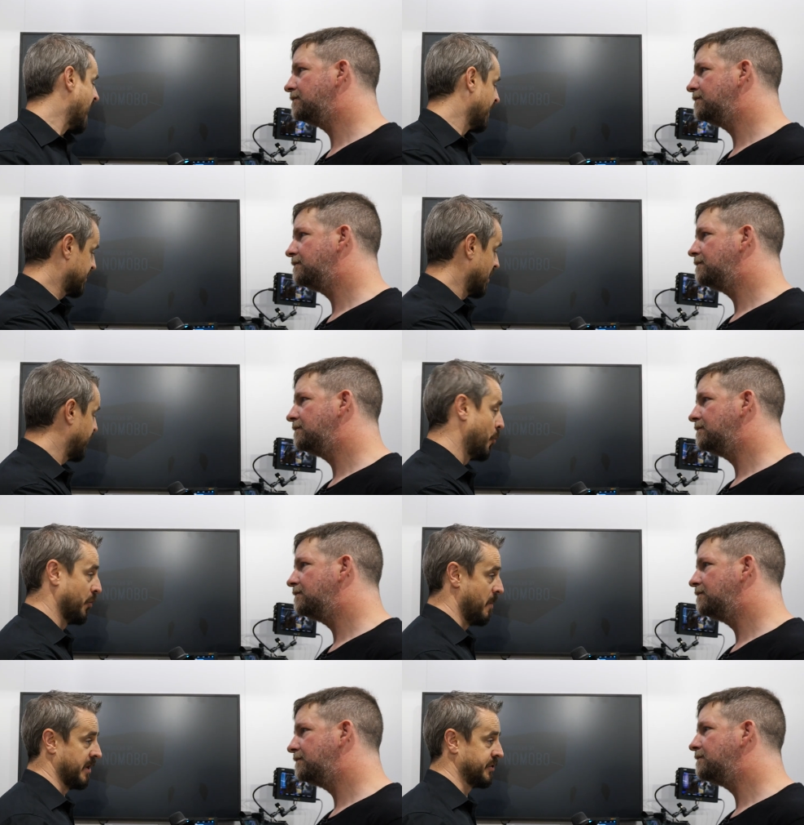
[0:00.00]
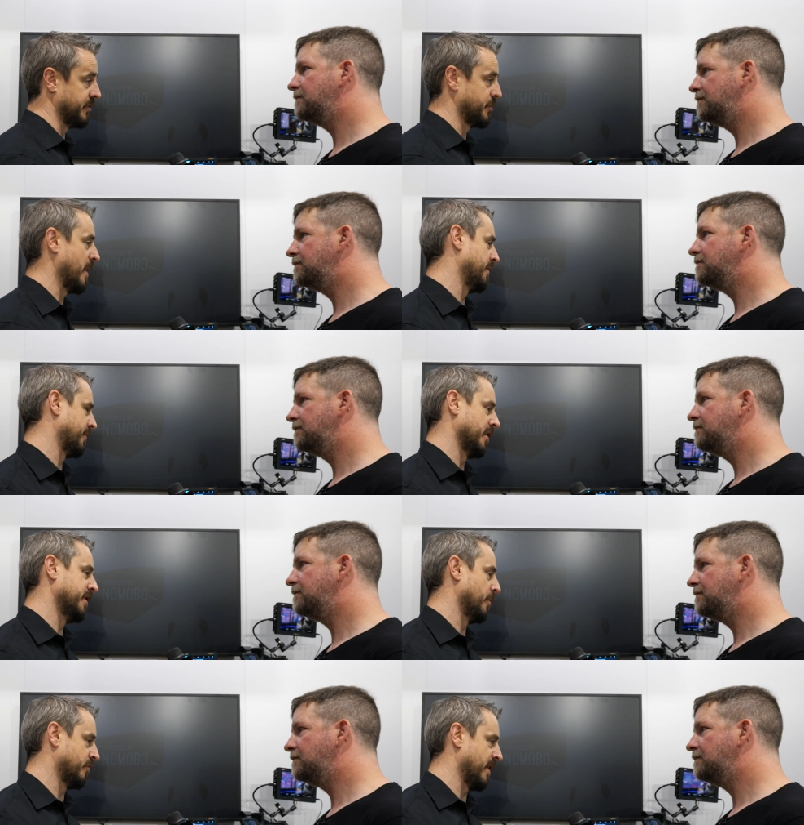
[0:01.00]
Speaker 1: And there's an offboard board monitor as well. They've got
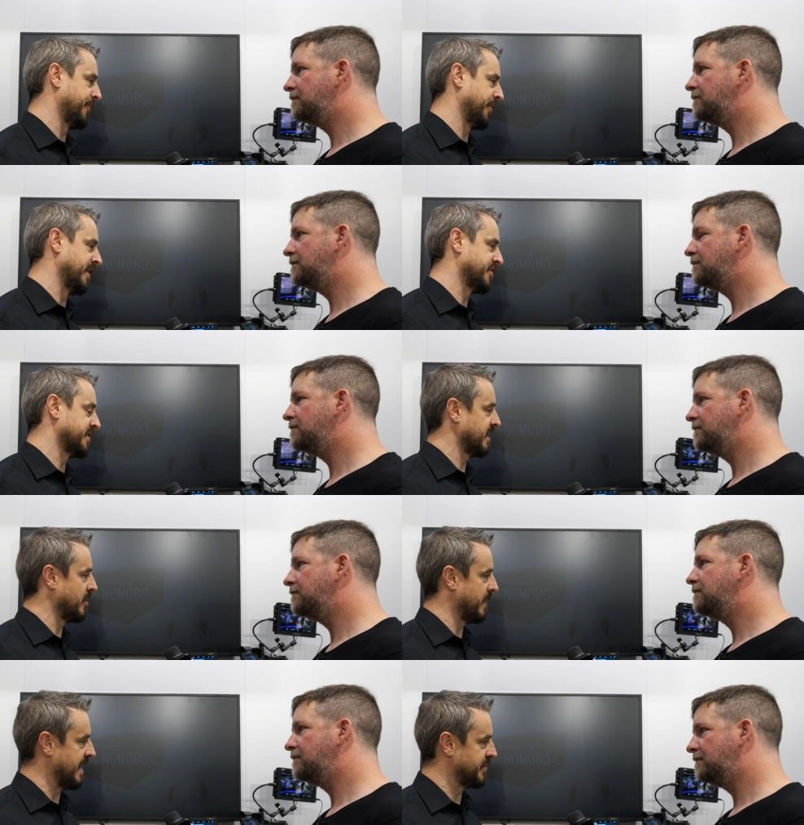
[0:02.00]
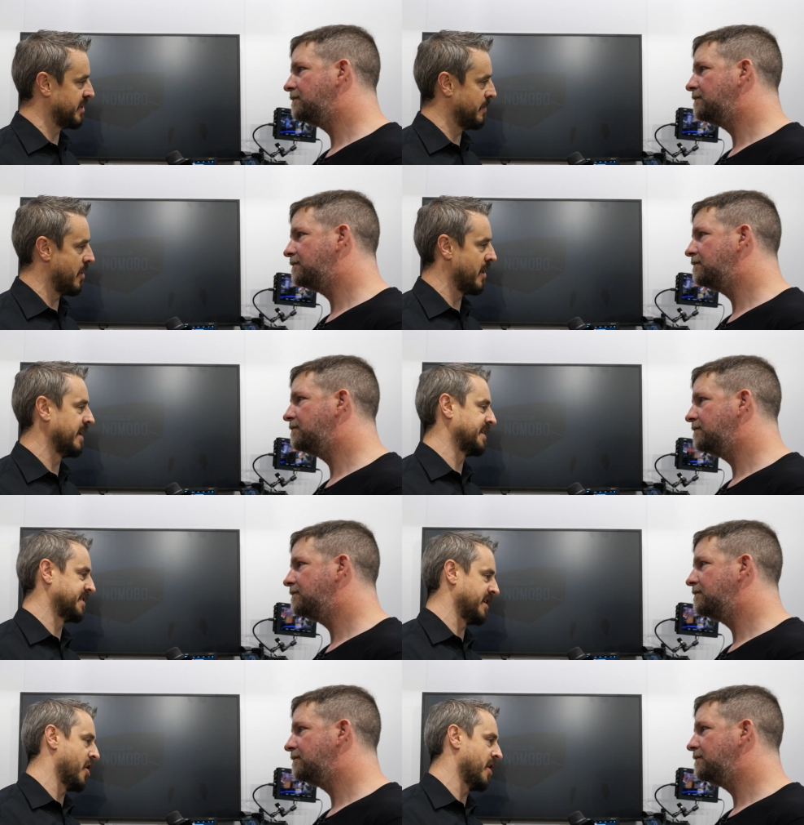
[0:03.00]
you know great features. They can be HDMI and
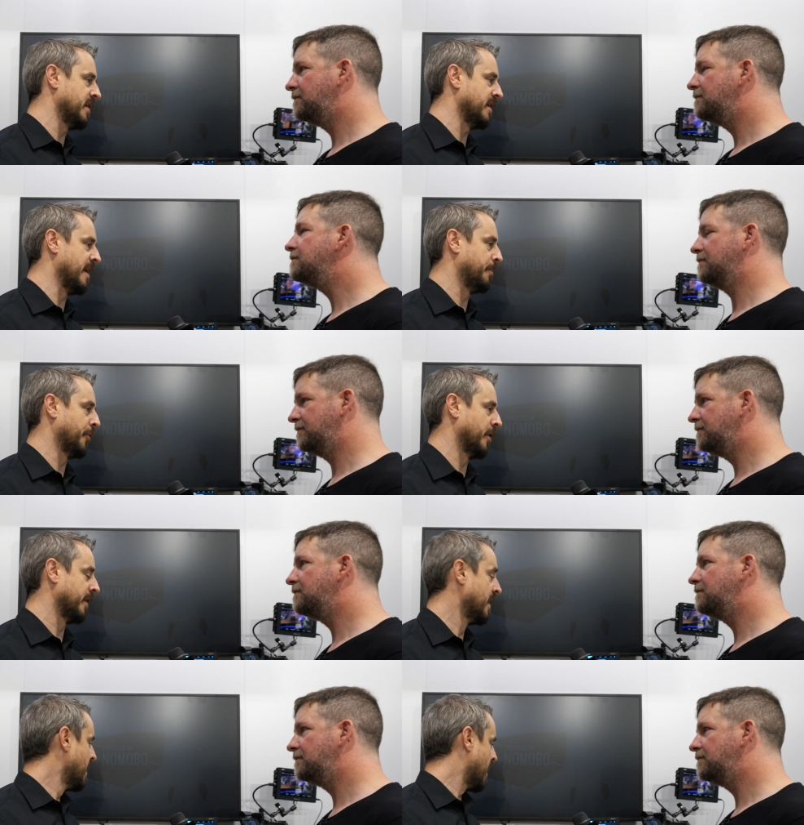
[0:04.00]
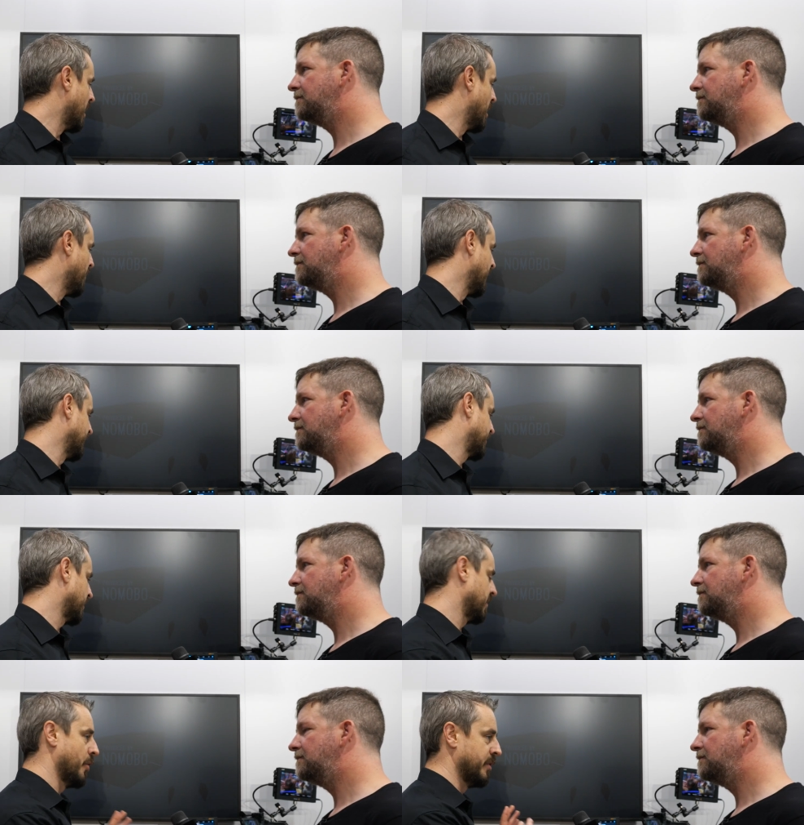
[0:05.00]
SDI input, um, and they've
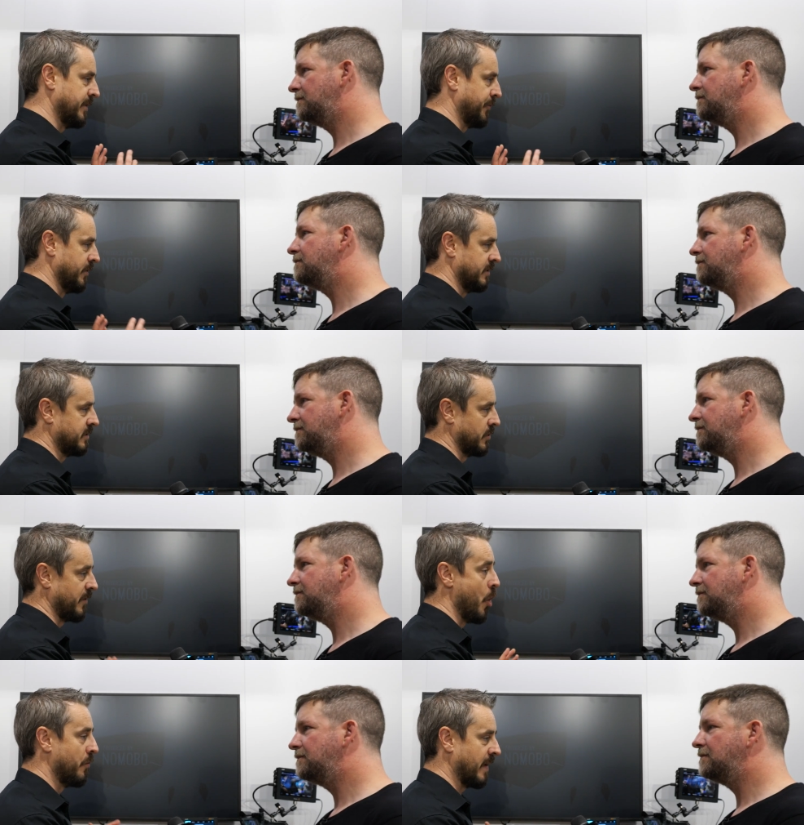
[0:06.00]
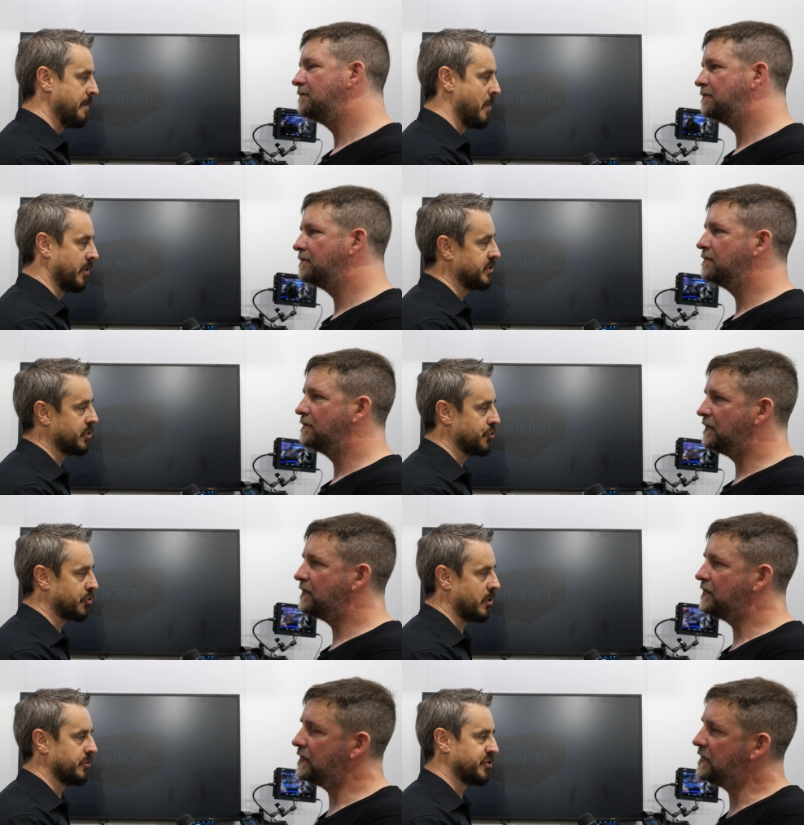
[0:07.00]
got a load of different sort of overlay monitor
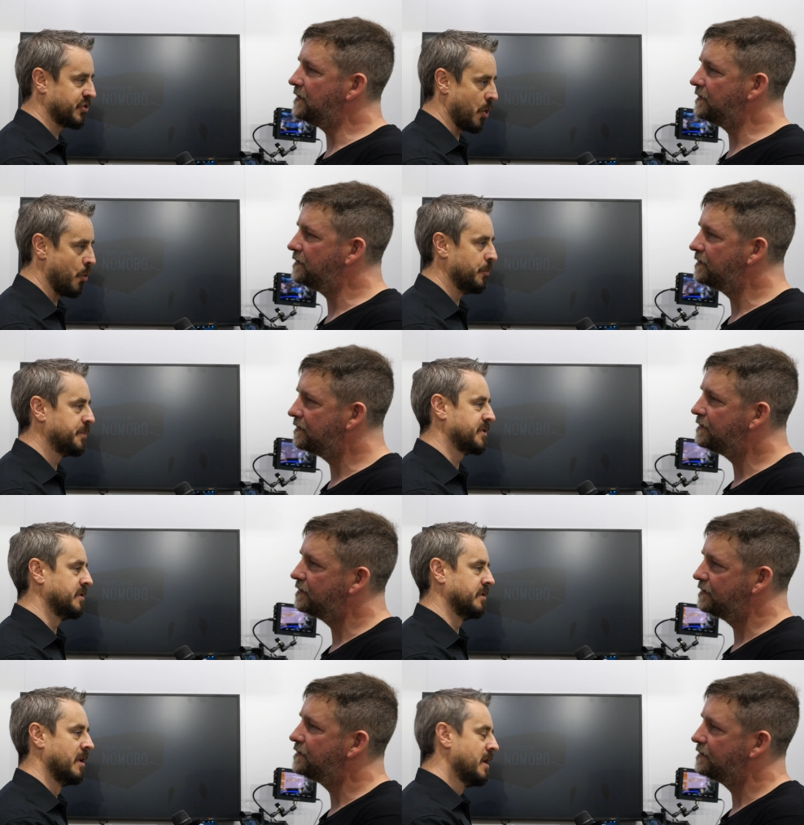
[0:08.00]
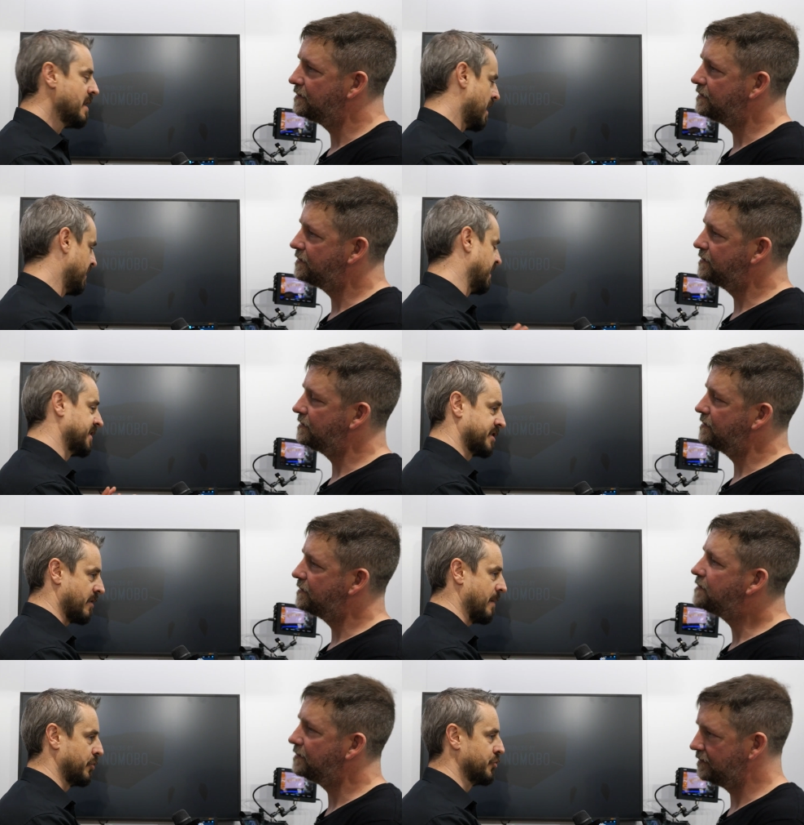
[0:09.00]
controls, scopes, and, and
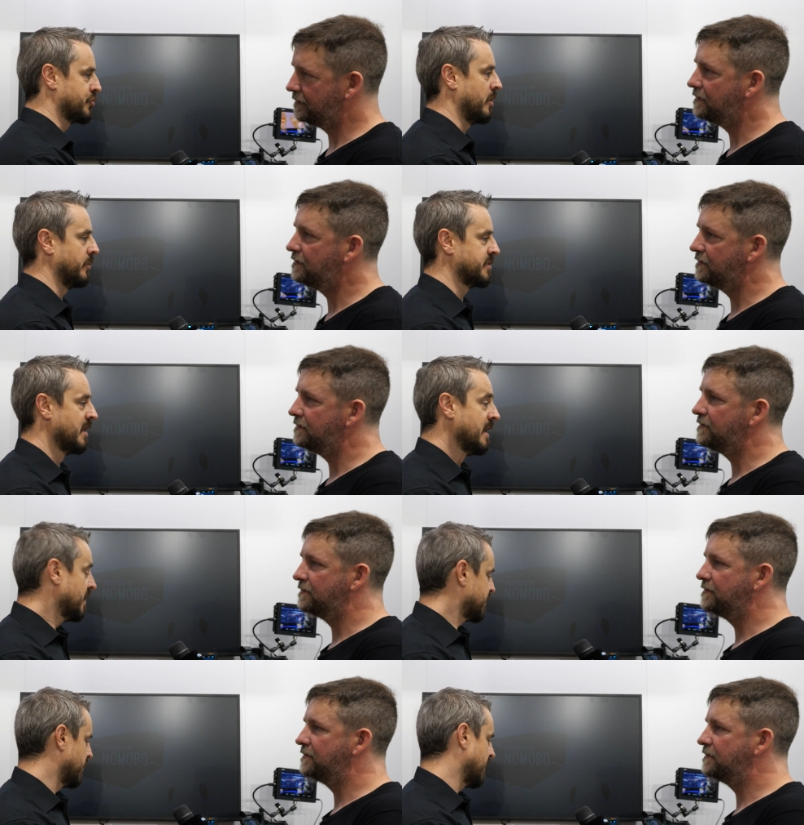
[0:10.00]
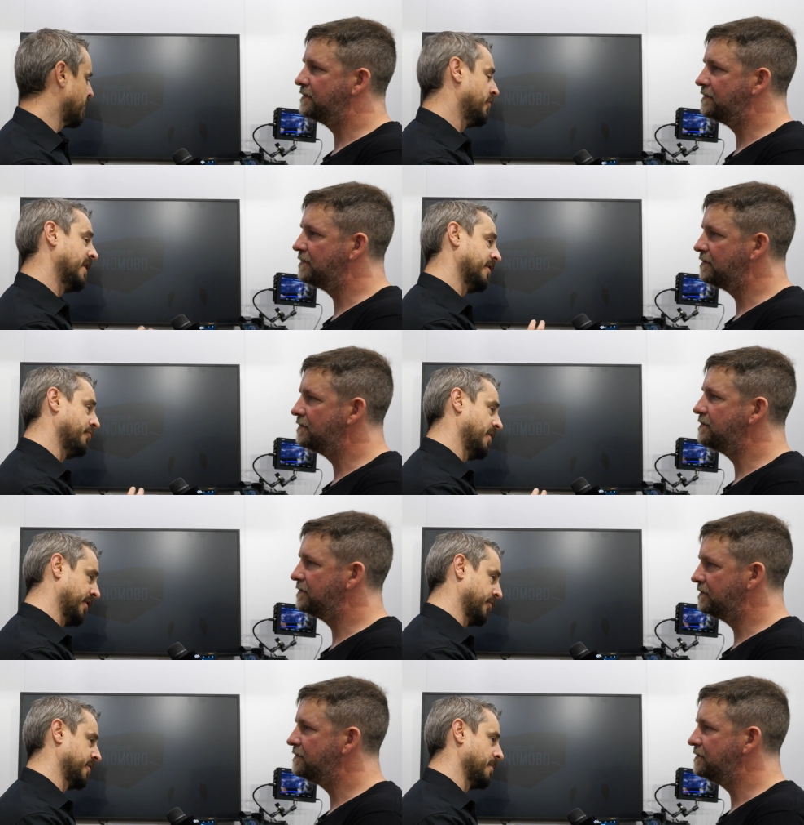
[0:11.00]
histogram controls. So they're really
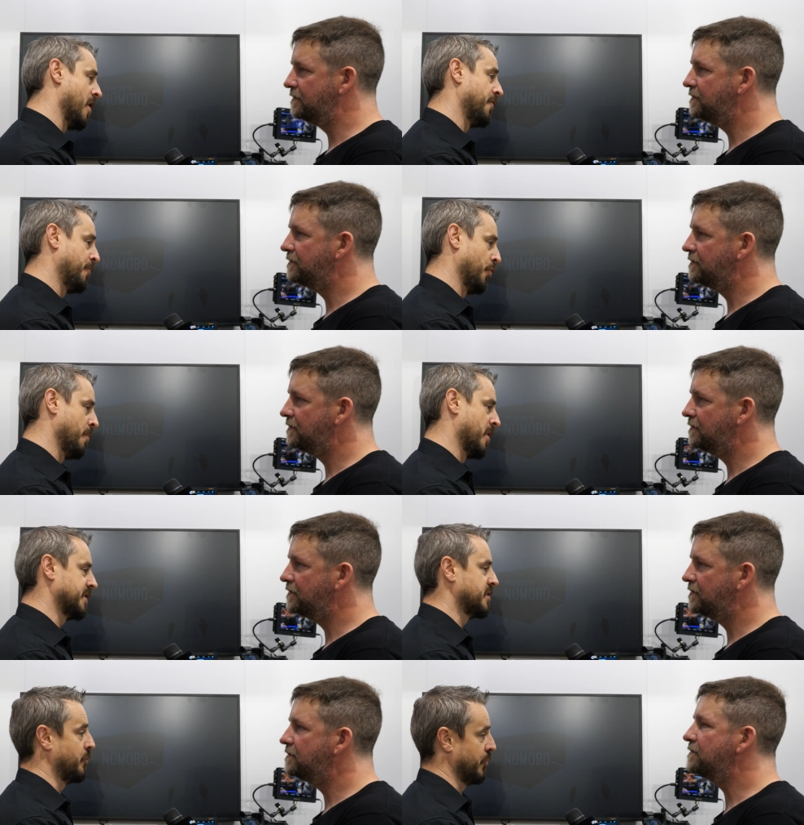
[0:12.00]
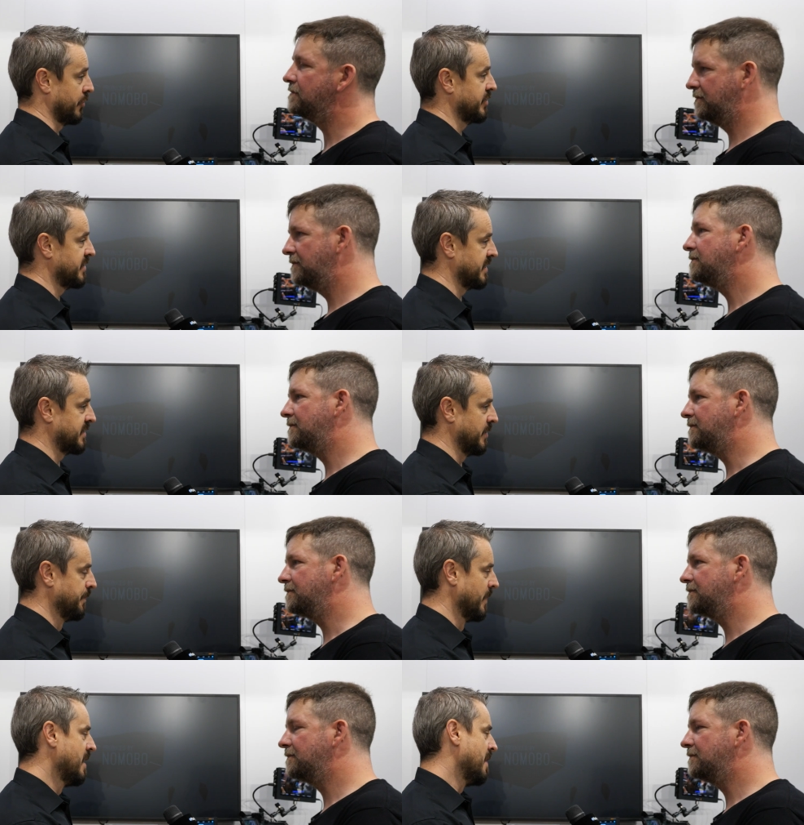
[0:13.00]
really good off-board monitor production system